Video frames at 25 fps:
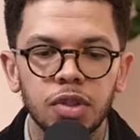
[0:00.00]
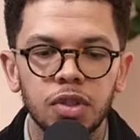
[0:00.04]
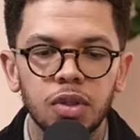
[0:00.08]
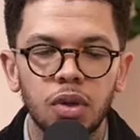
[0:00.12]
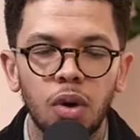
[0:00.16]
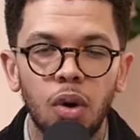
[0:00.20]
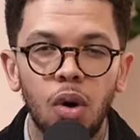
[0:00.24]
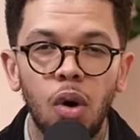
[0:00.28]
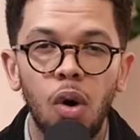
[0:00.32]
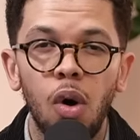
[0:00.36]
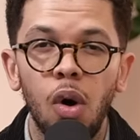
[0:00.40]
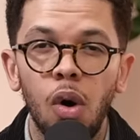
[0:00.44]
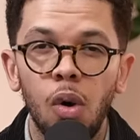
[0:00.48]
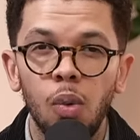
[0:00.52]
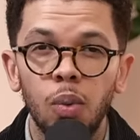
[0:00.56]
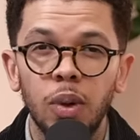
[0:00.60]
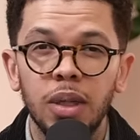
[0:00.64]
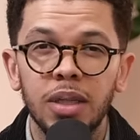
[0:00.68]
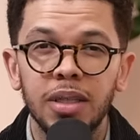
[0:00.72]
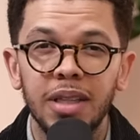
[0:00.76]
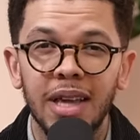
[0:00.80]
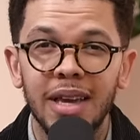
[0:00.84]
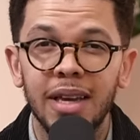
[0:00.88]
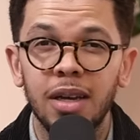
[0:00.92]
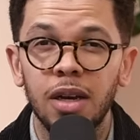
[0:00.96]
Or will
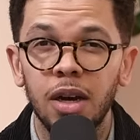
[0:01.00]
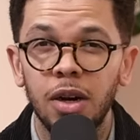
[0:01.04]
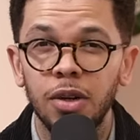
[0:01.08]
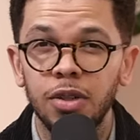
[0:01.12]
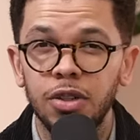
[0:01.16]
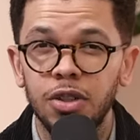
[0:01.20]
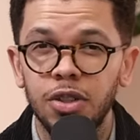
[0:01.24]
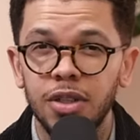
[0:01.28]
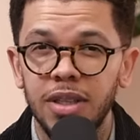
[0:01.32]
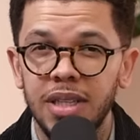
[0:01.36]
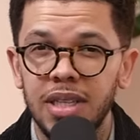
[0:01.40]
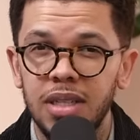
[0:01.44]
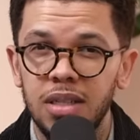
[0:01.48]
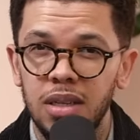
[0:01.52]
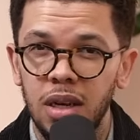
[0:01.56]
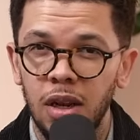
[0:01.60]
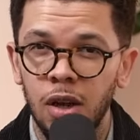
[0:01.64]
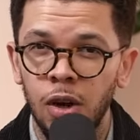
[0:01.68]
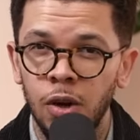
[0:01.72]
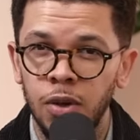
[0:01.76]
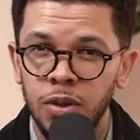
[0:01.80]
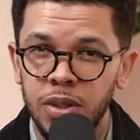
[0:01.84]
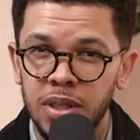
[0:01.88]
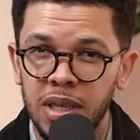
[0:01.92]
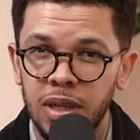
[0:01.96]
they go to these
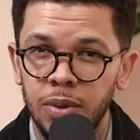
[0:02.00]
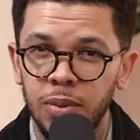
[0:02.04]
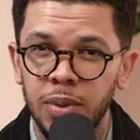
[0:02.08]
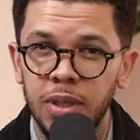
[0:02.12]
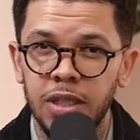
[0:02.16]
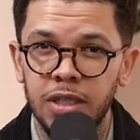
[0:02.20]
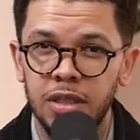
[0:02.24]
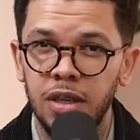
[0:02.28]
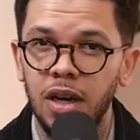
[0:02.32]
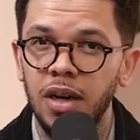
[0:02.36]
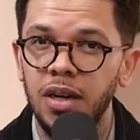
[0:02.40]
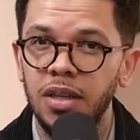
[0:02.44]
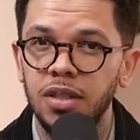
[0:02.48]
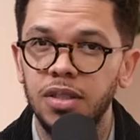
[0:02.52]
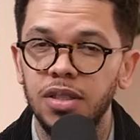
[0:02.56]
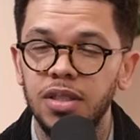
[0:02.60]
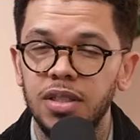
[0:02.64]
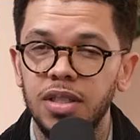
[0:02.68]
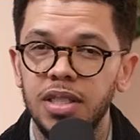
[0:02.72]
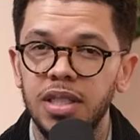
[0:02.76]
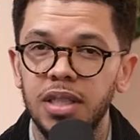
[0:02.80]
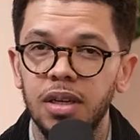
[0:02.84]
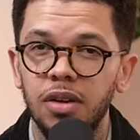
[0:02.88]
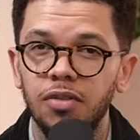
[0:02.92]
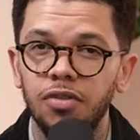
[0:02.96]
lows that we're starting to
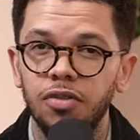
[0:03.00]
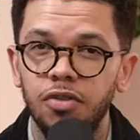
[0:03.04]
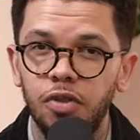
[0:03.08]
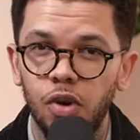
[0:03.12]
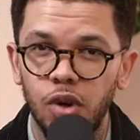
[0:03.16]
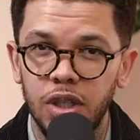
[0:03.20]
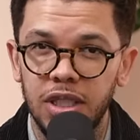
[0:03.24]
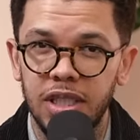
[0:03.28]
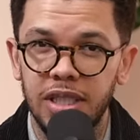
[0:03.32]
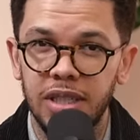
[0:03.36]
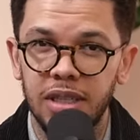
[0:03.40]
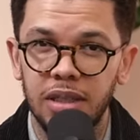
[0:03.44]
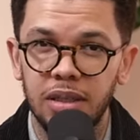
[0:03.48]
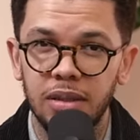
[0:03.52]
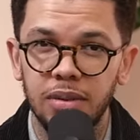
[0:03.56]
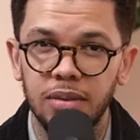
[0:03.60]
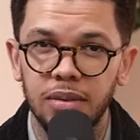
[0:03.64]
see of 40?